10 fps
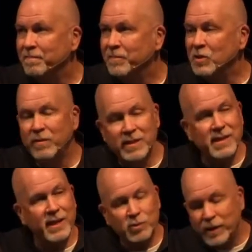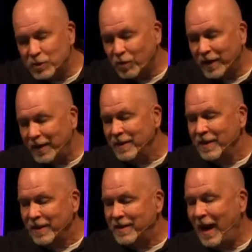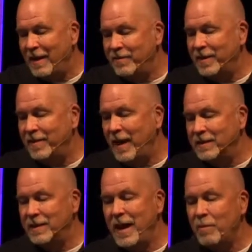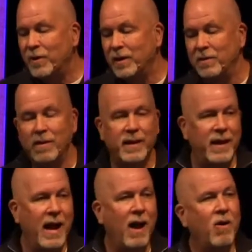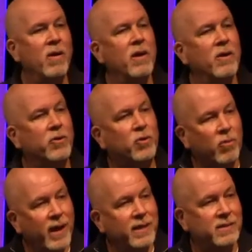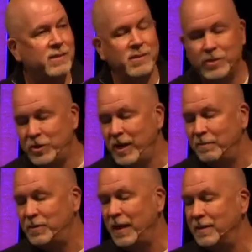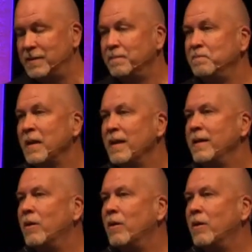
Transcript: So, over these next weeks, we're going to dive into that. And today, we're going to look at how grace shapes us.